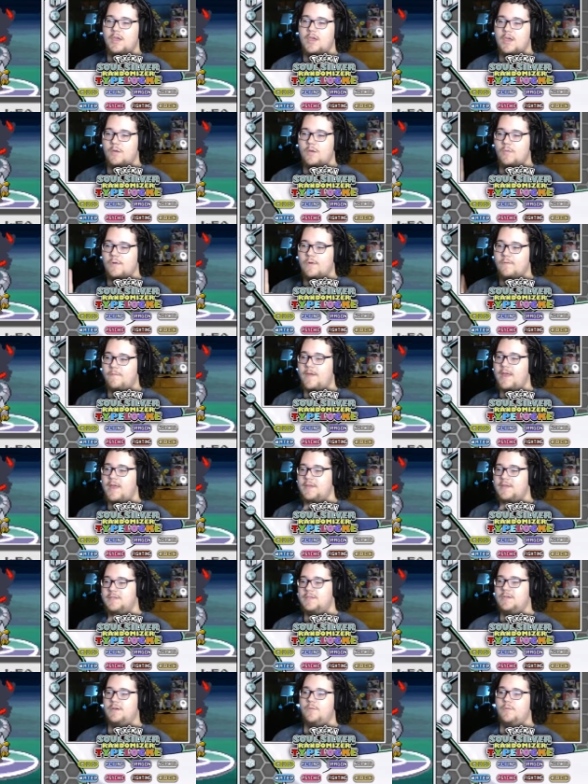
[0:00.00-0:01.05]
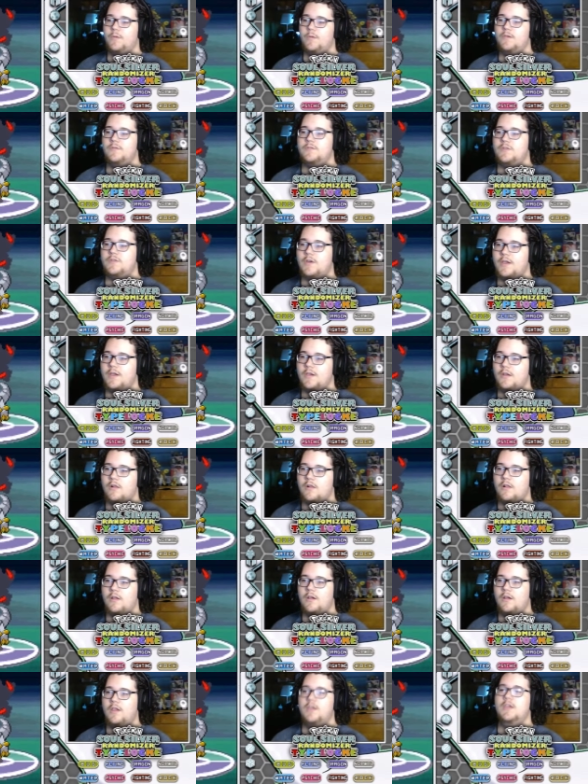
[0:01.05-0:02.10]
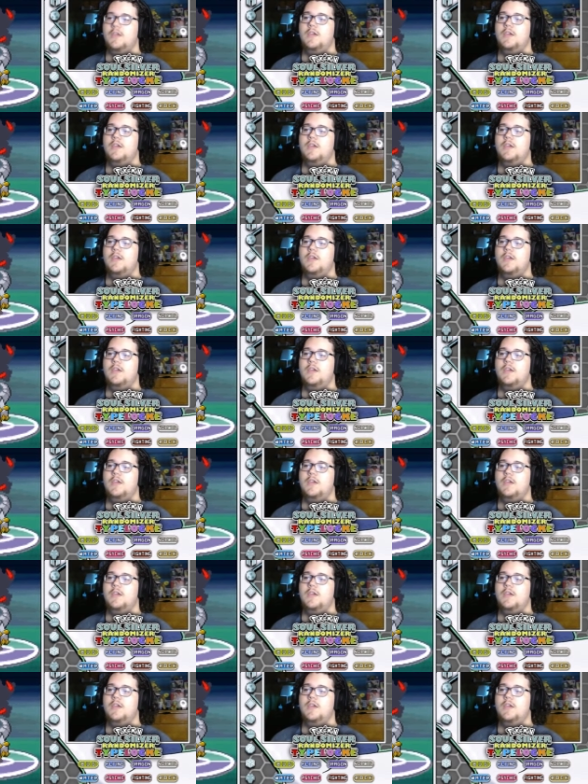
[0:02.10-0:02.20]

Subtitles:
We're faster, we use Dragon Claw,